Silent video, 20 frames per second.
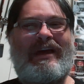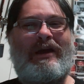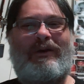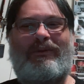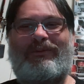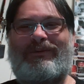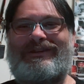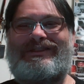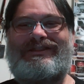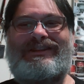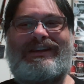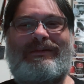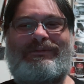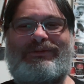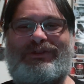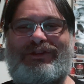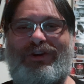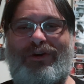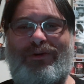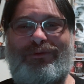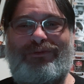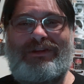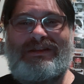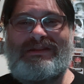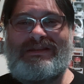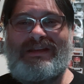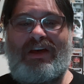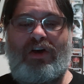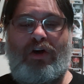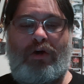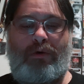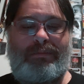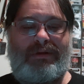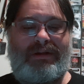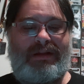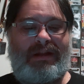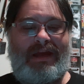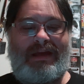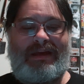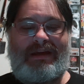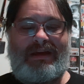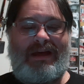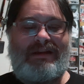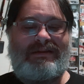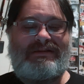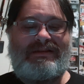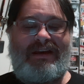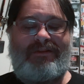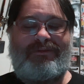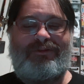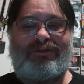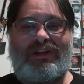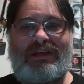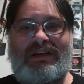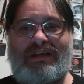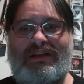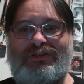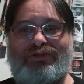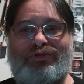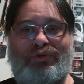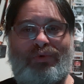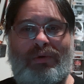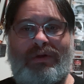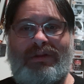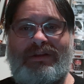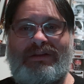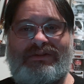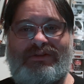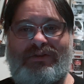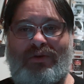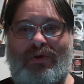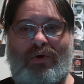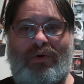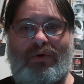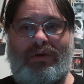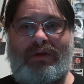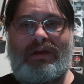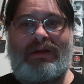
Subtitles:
Which seems goofy as hell, but like, I definitely enjoy the song.